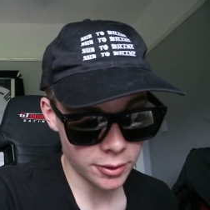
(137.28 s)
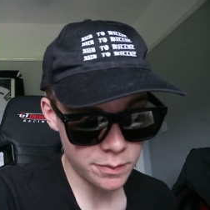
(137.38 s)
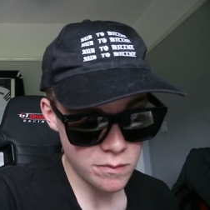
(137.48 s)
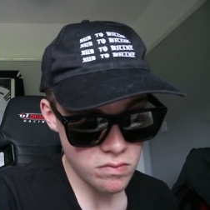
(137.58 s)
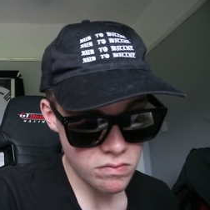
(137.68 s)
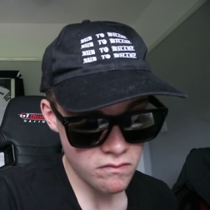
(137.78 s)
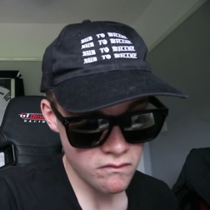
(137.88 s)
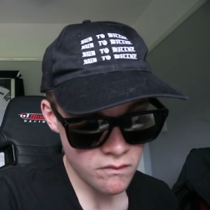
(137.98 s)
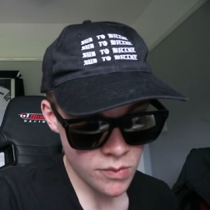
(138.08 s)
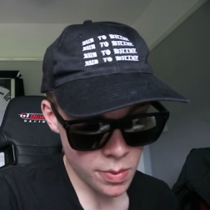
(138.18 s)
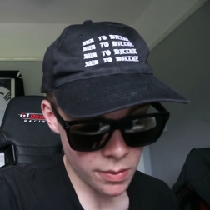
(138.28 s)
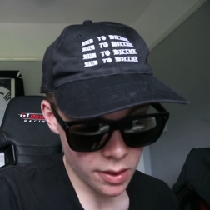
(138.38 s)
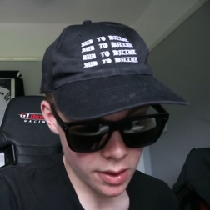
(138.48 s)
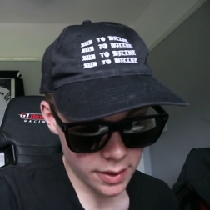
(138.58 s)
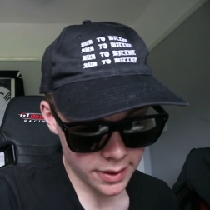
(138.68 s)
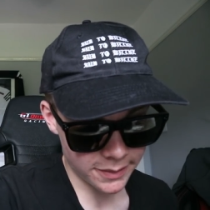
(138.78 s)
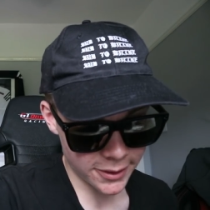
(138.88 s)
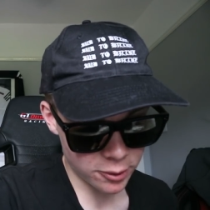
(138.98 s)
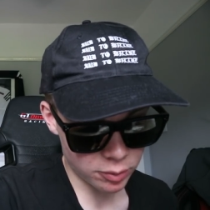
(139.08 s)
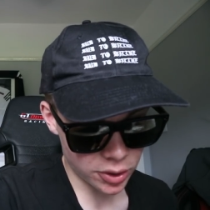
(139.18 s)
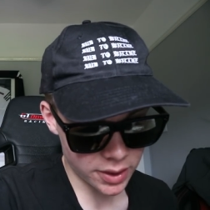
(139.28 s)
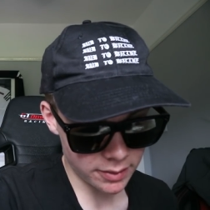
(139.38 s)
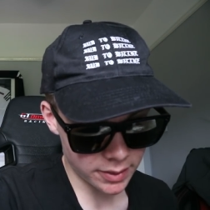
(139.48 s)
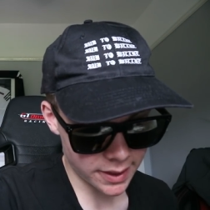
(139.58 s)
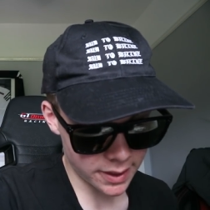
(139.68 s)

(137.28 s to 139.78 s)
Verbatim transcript: as well. Special plus team of